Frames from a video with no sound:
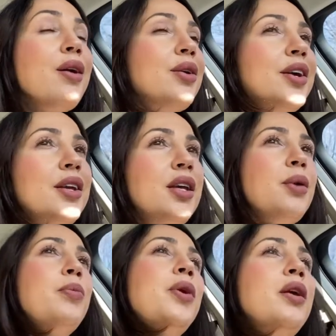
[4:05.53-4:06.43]
We're gonna
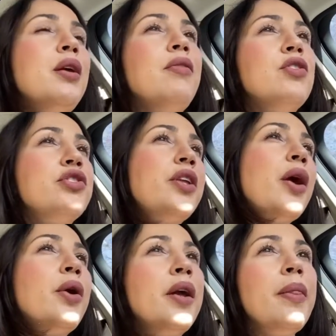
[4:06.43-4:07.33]
keep eating
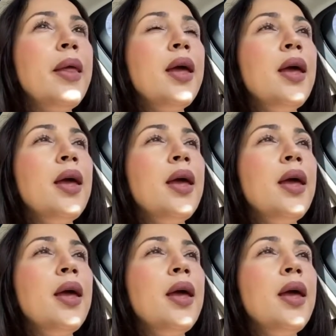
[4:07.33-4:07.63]
vegetarian.